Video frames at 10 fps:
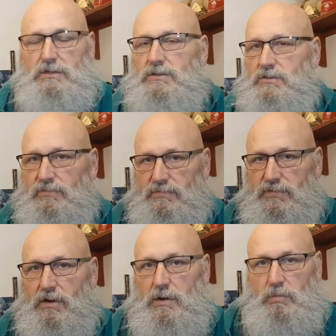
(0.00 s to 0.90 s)
it's
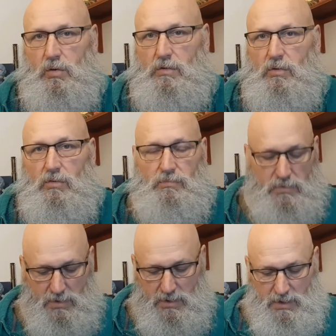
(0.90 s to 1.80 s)
very portable,
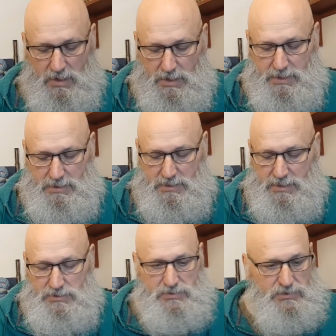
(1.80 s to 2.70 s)

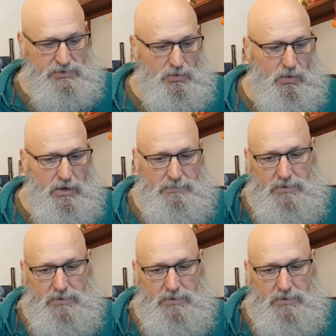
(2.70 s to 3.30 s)
easy to store.